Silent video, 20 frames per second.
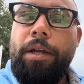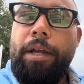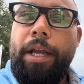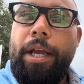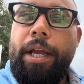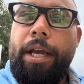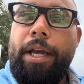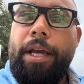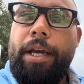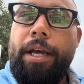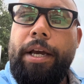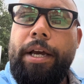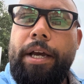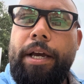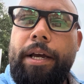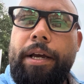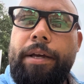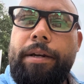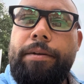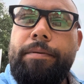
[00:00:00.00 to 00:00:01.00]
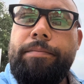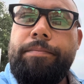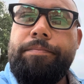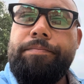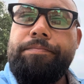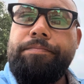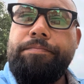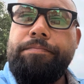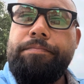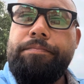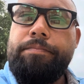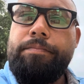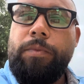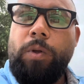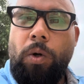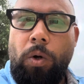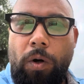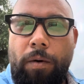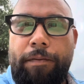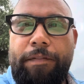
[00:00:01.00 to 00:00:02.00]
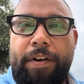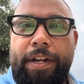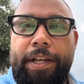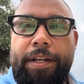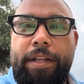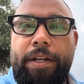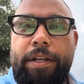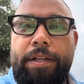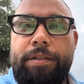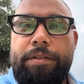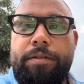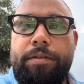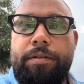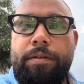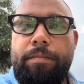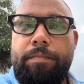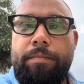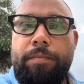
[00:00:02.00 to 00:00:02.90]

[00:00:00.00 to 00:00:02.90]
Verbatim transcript: And hopefully he does